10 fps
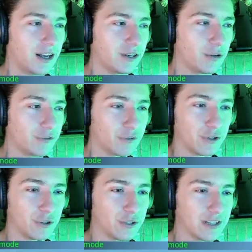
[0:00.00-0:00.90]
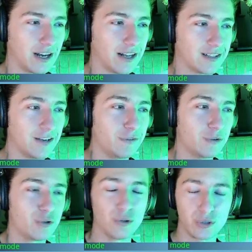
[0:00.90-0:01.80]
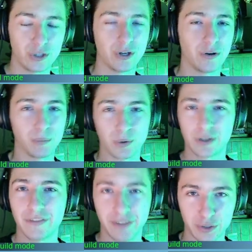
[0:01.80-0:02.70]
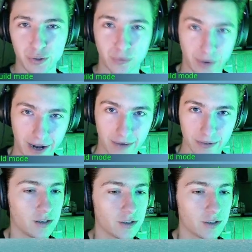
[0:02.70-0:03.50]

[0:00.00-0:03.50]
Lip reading: for your designs if you choose to go the more conventional route.